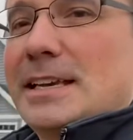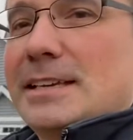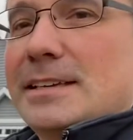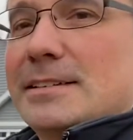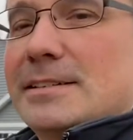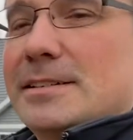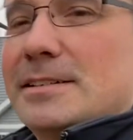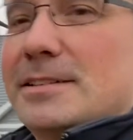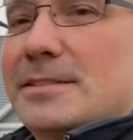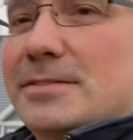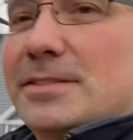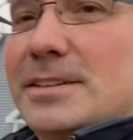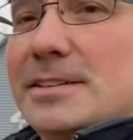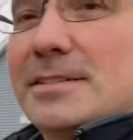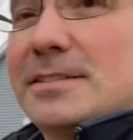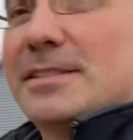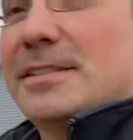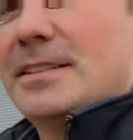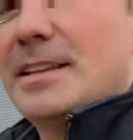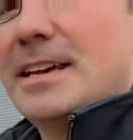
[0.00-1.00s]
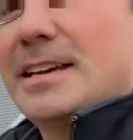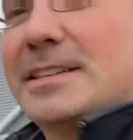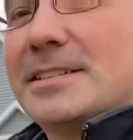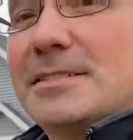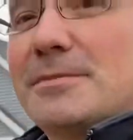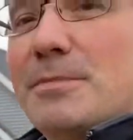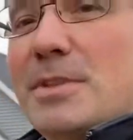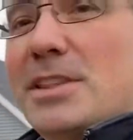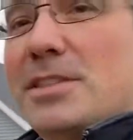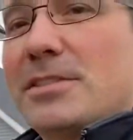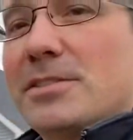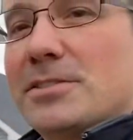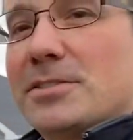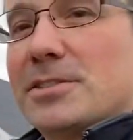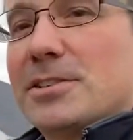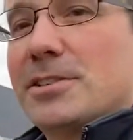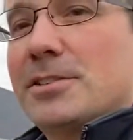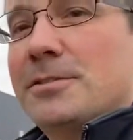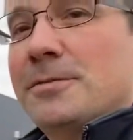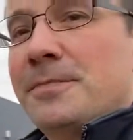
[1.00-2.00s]
off here the last month or
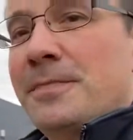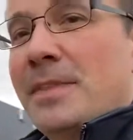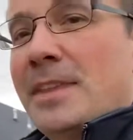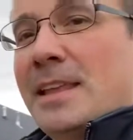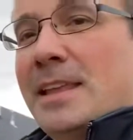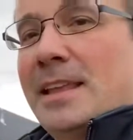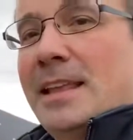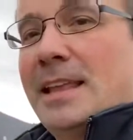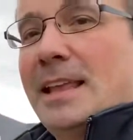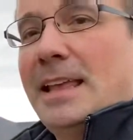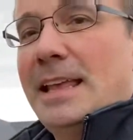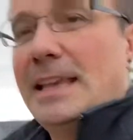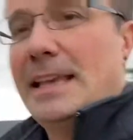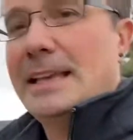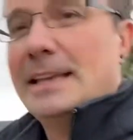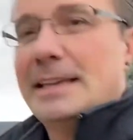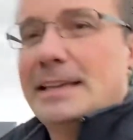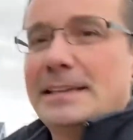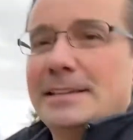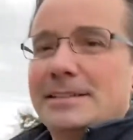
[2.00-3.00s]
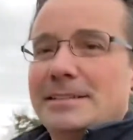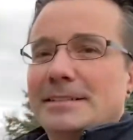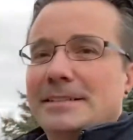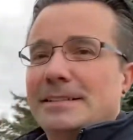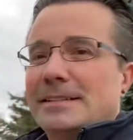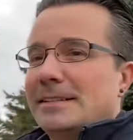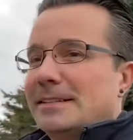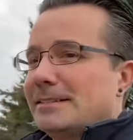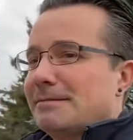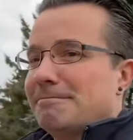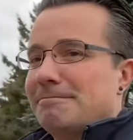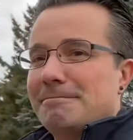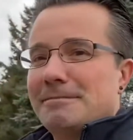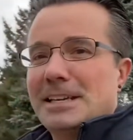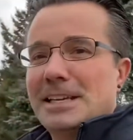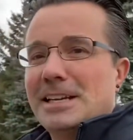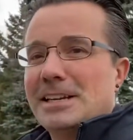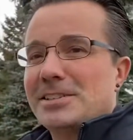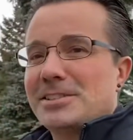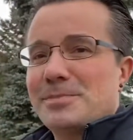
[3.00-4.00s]
so, and in
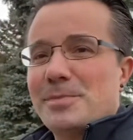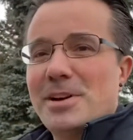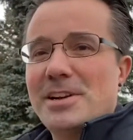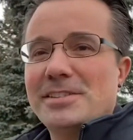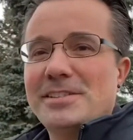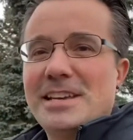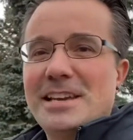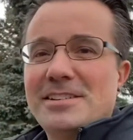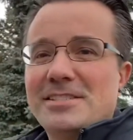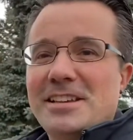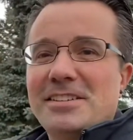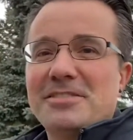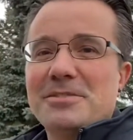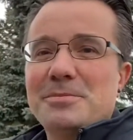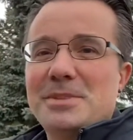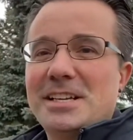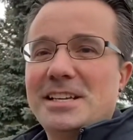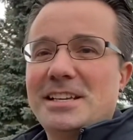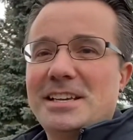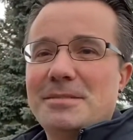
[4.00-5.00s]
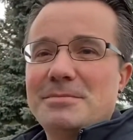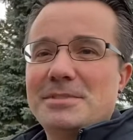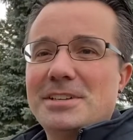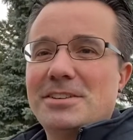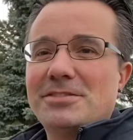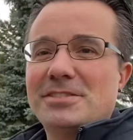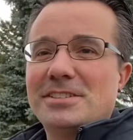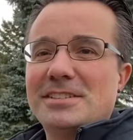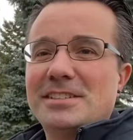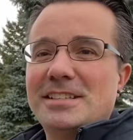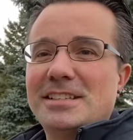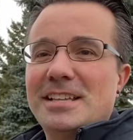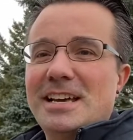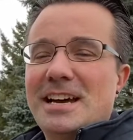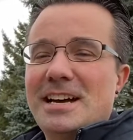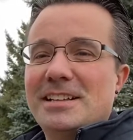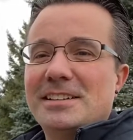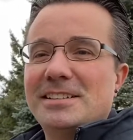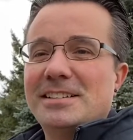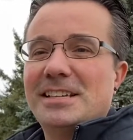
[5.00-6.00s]
our small town everybody comes out to see the
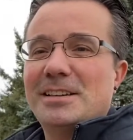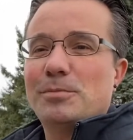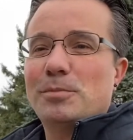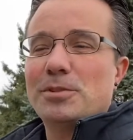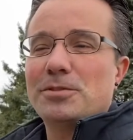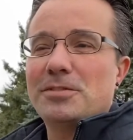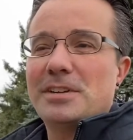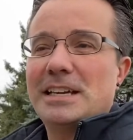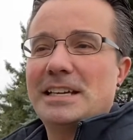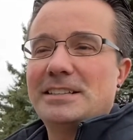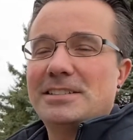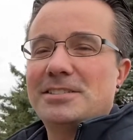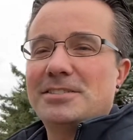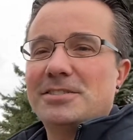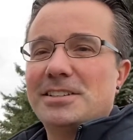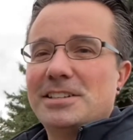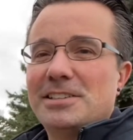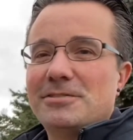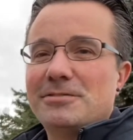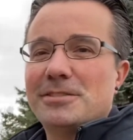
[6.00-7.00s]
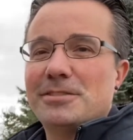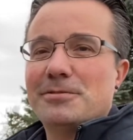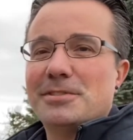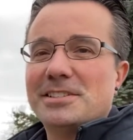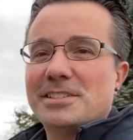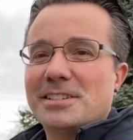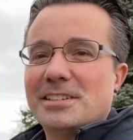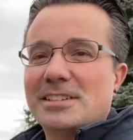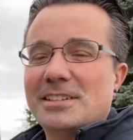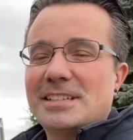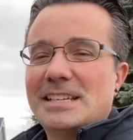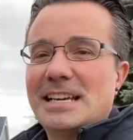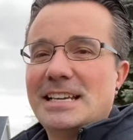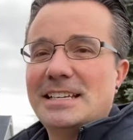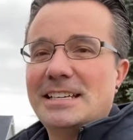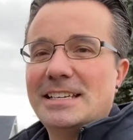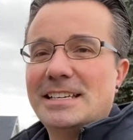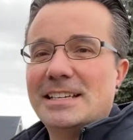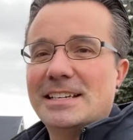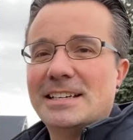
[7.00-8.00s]
holiday parade, so they knew it wasn't a good
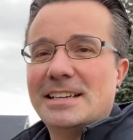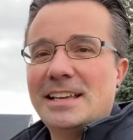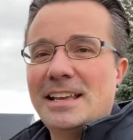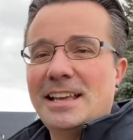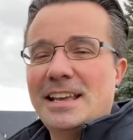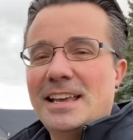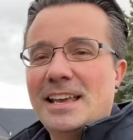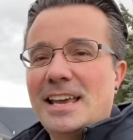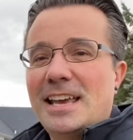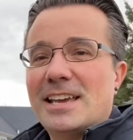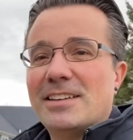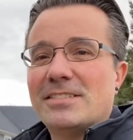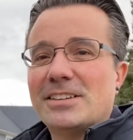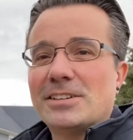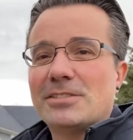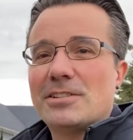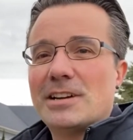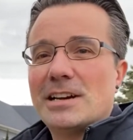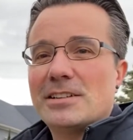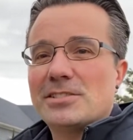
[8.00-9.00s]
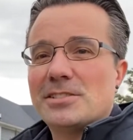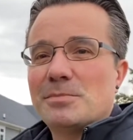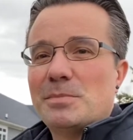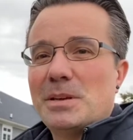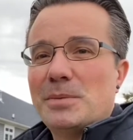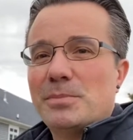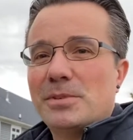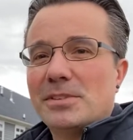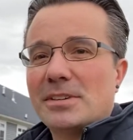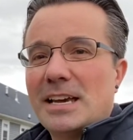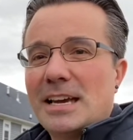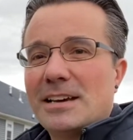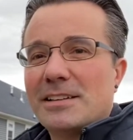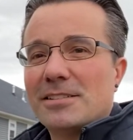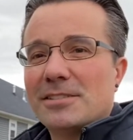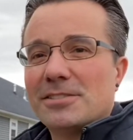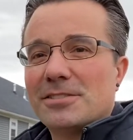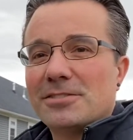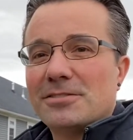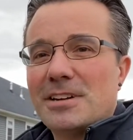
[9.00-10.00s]
idea having crowds of people
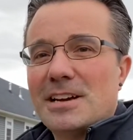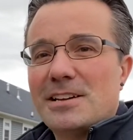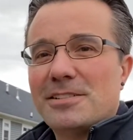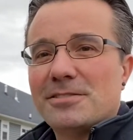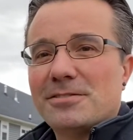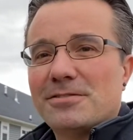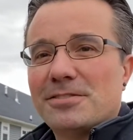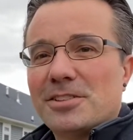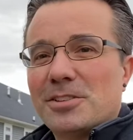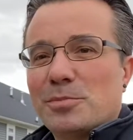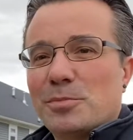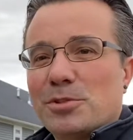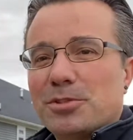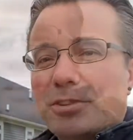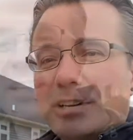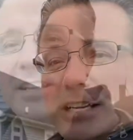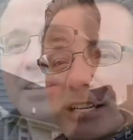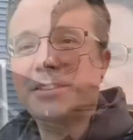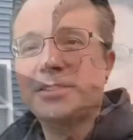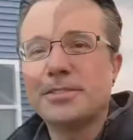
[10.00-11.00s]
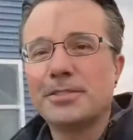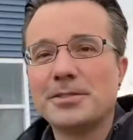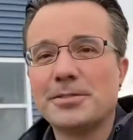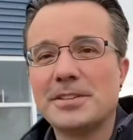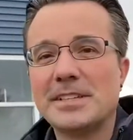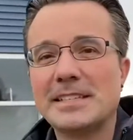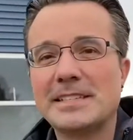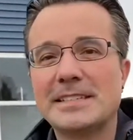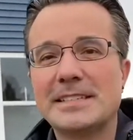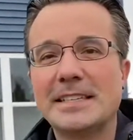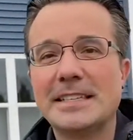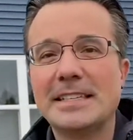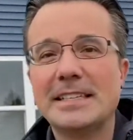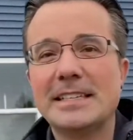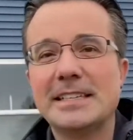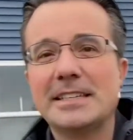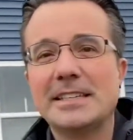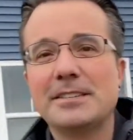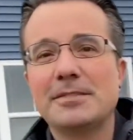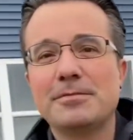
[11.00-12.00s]
gathered around for the parade. So the
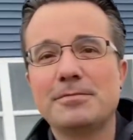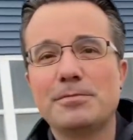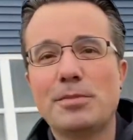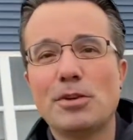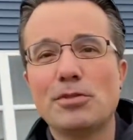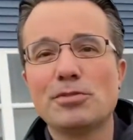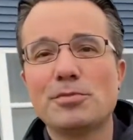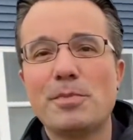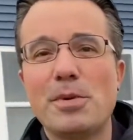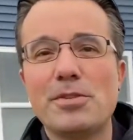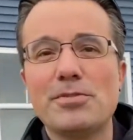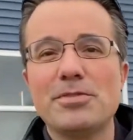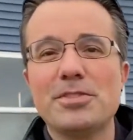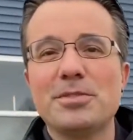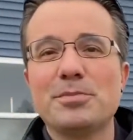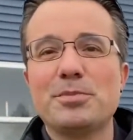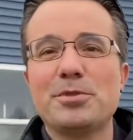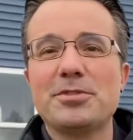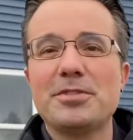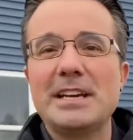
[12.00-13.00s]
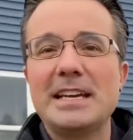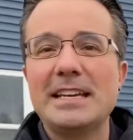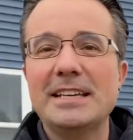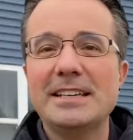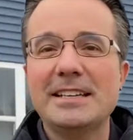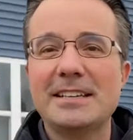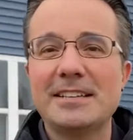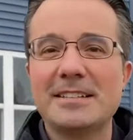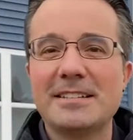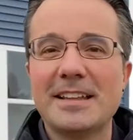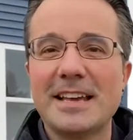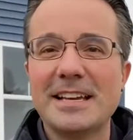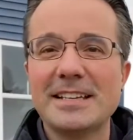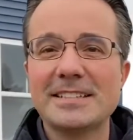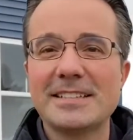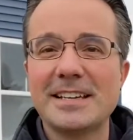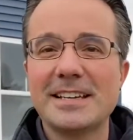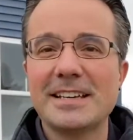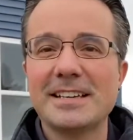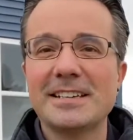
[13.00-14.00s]
city postponed the parade. Last
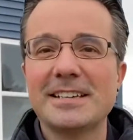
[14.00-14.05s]
I